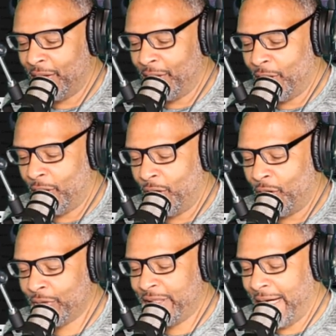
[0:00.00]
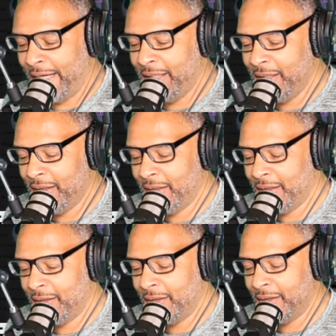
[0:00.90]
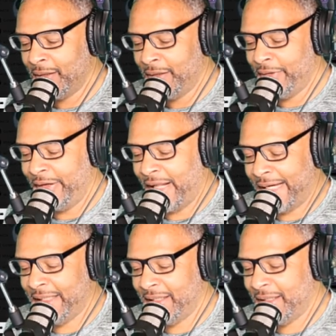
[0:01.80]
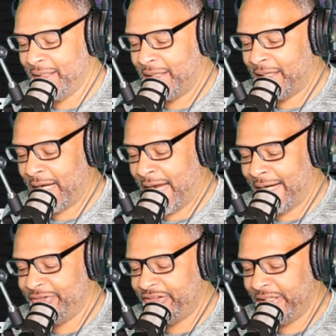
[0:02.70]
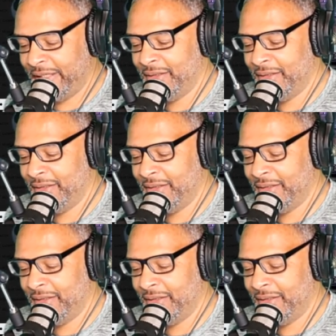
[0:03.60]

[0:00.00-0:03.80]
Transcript: Oh, okay. Night, I G.